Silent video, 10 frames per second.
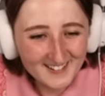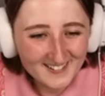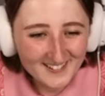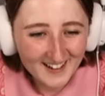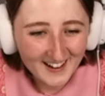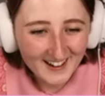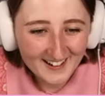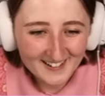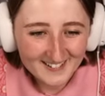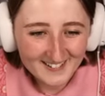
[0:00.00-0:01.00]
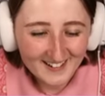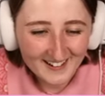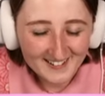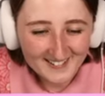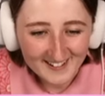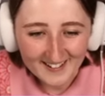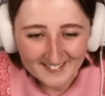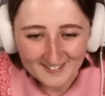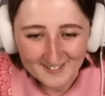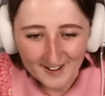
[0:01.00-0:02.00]
okay, okay, okay.
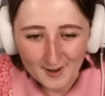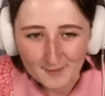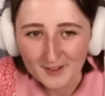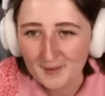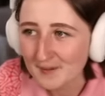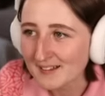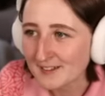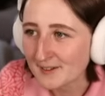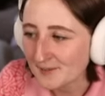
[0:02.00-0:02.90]
This will help a little bit too.